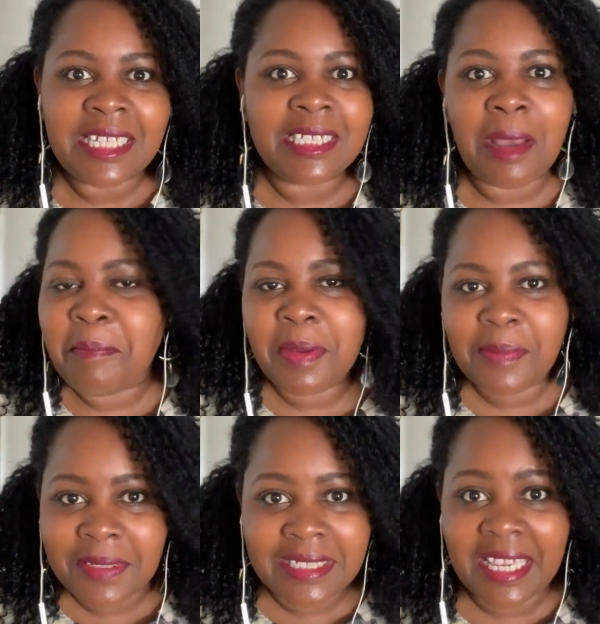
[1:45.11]
Some
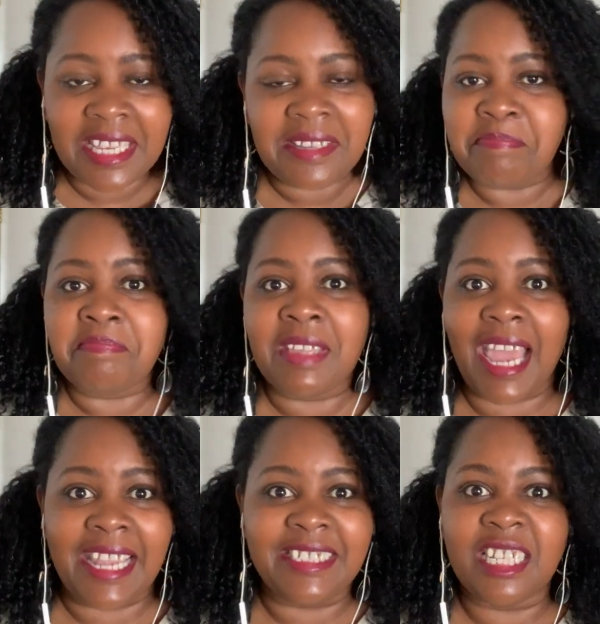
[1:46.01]
people say,
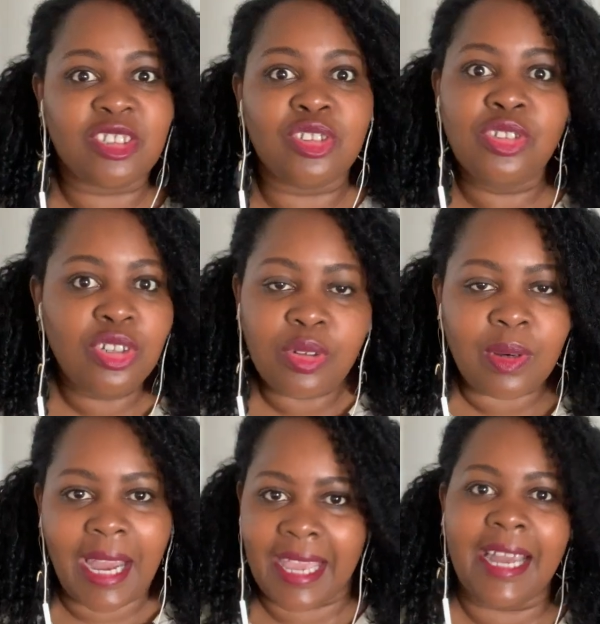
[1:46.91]
I just
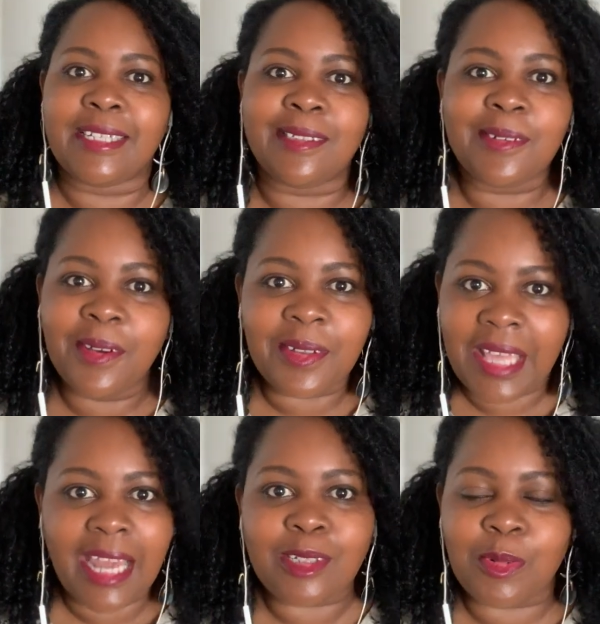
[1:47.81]
knew I had to go
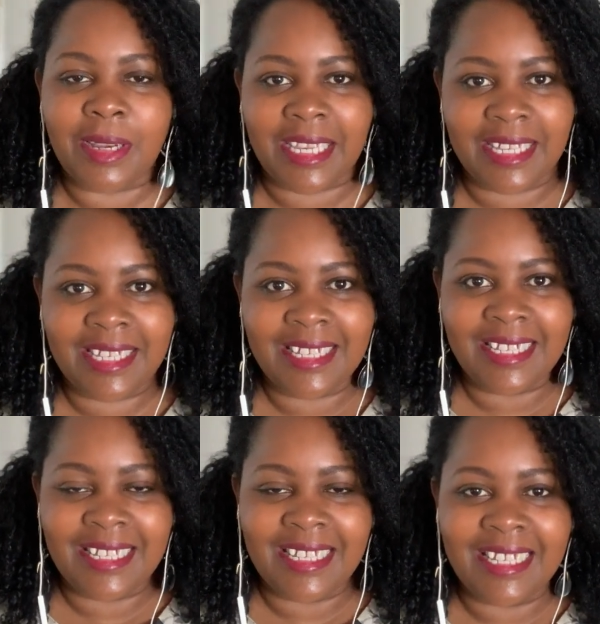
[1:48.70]
that way.
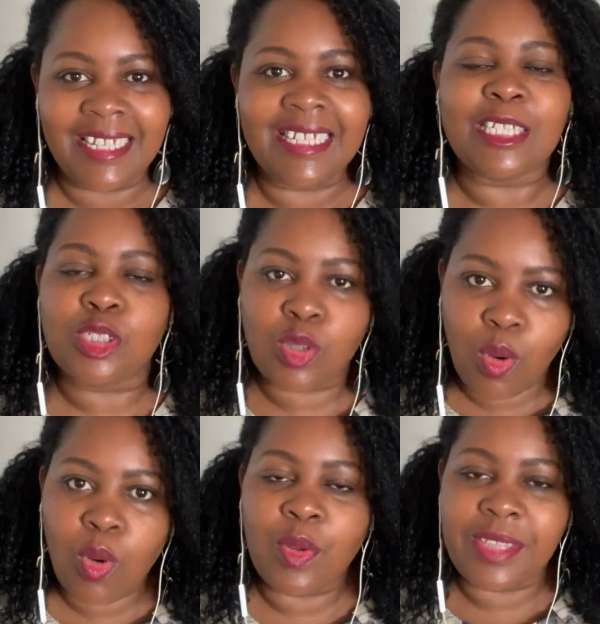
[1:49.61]
It's
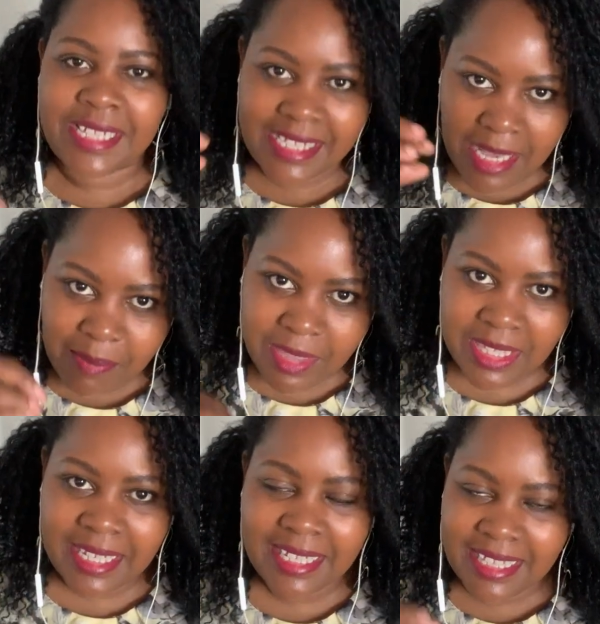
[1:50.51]
all the same
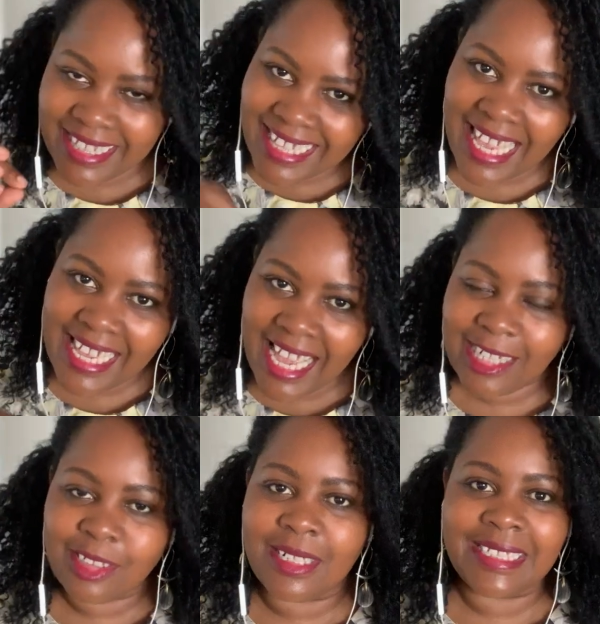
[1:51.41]
thing. They are
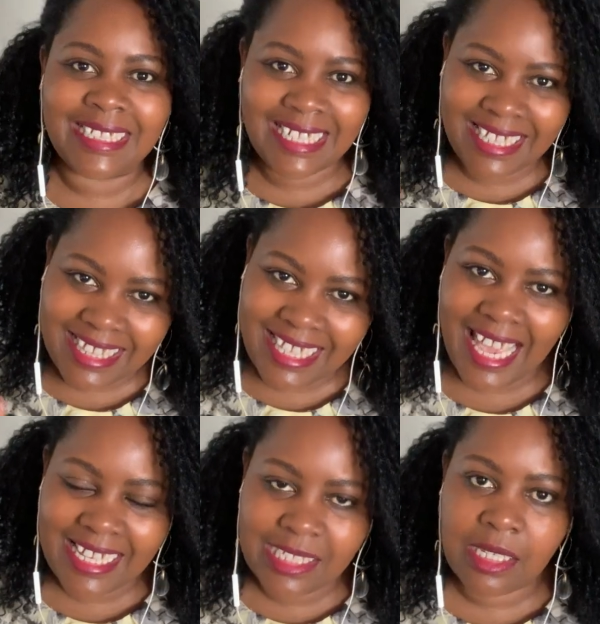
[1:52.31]
trusting
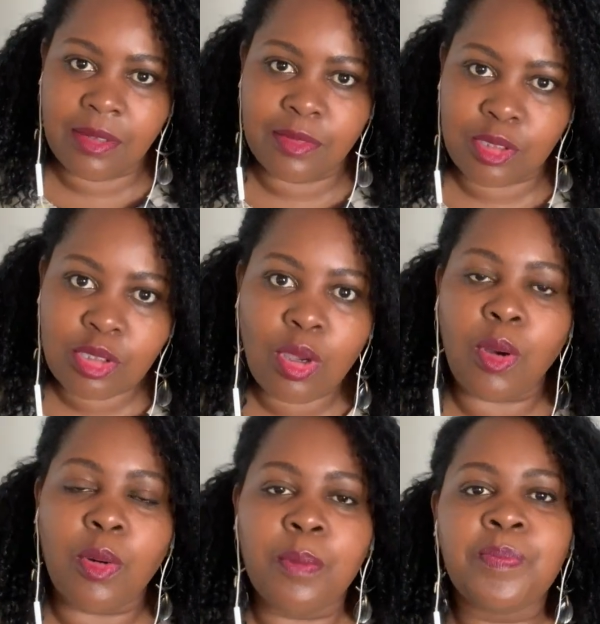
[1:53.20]
themselves.
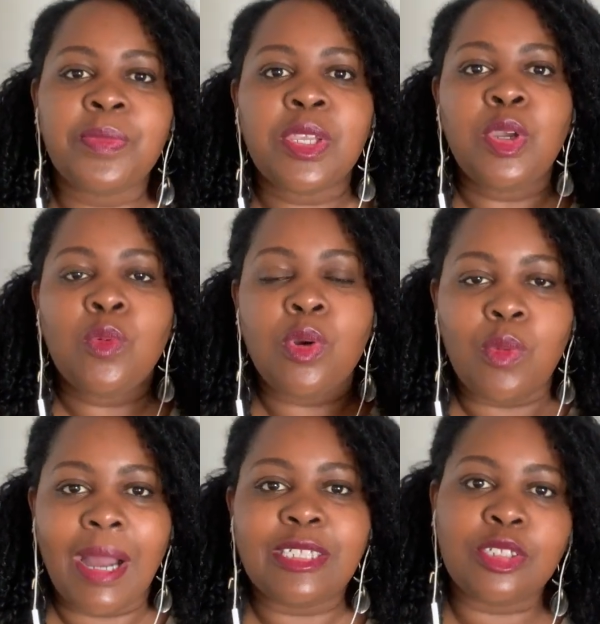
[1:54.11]
So we
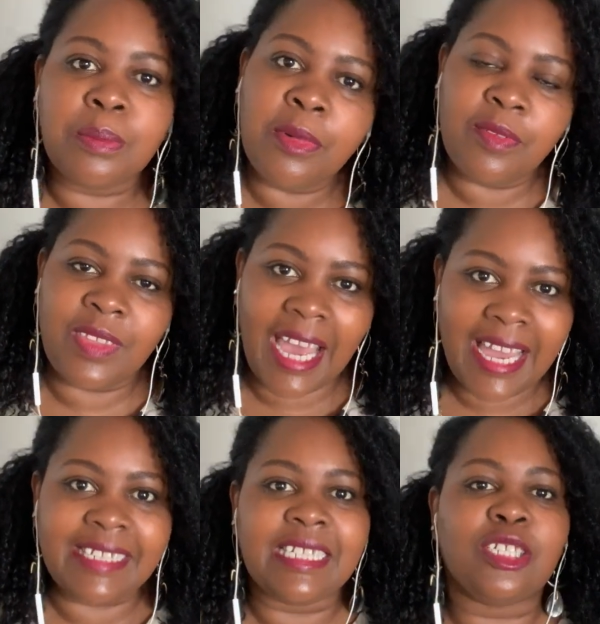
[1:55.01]
want to move the
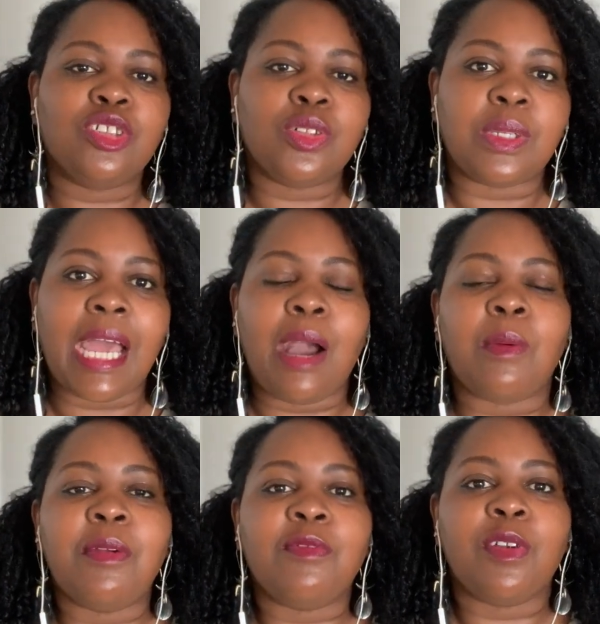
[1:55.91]
attention
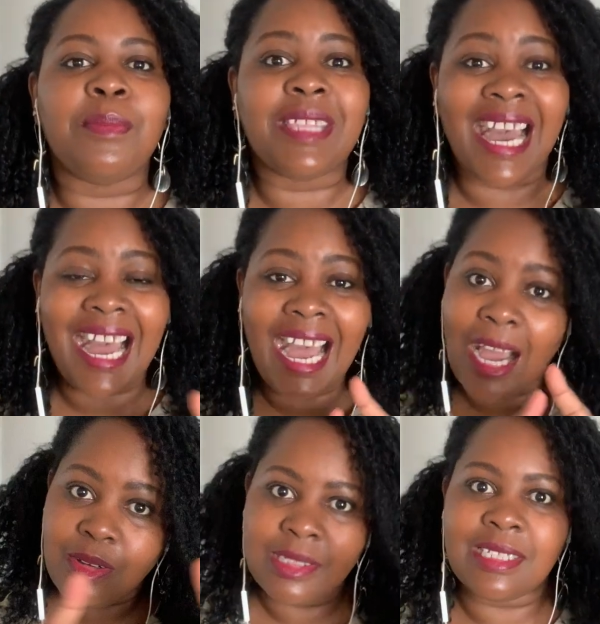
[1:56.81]
away from the
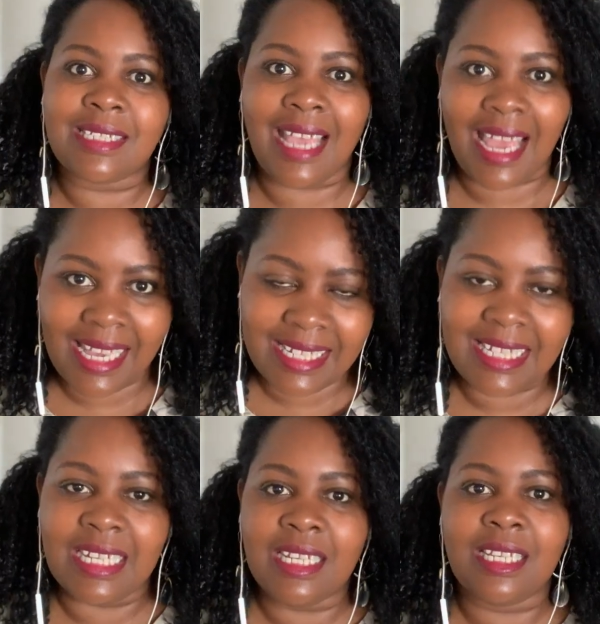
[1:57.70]
outside
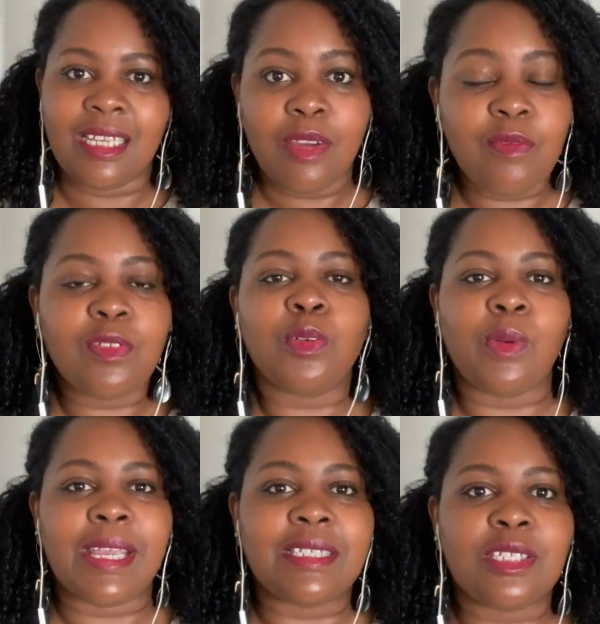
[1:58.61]

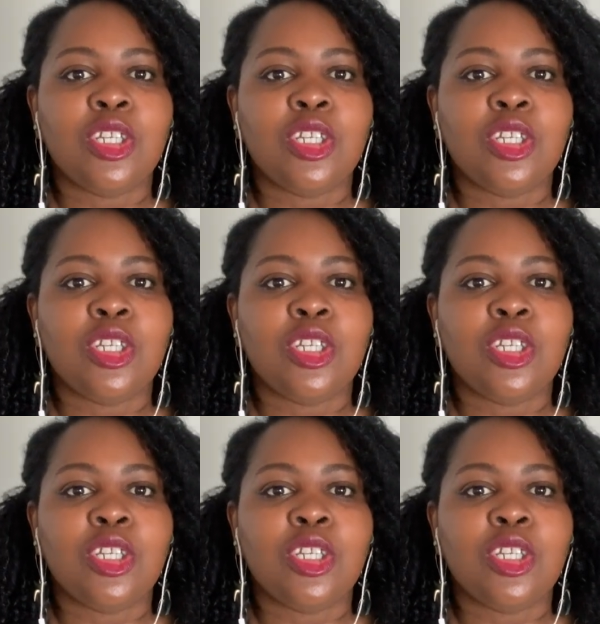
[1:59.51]
influence